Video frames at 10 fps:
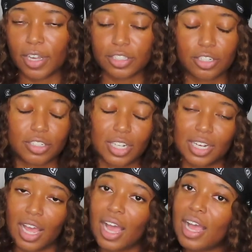I turned on
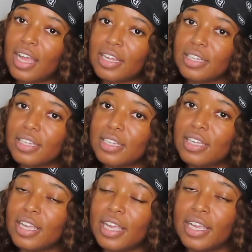the eye
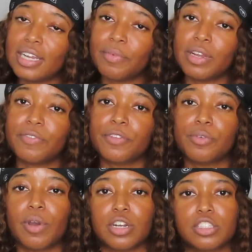and I waited for the
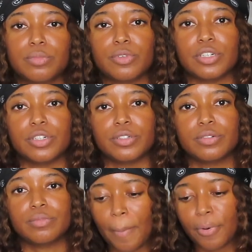water to
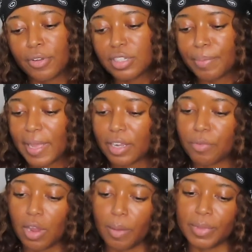boil. I'm pulling the pack
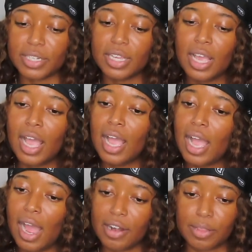of ramen
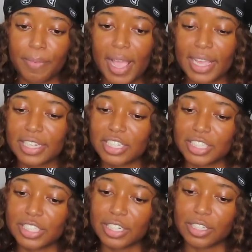out of the package. I
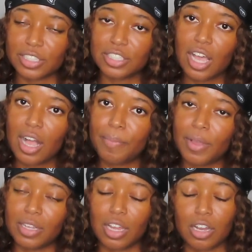set it on
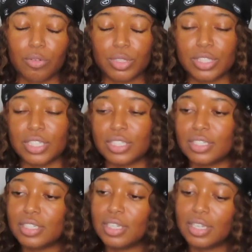top along with the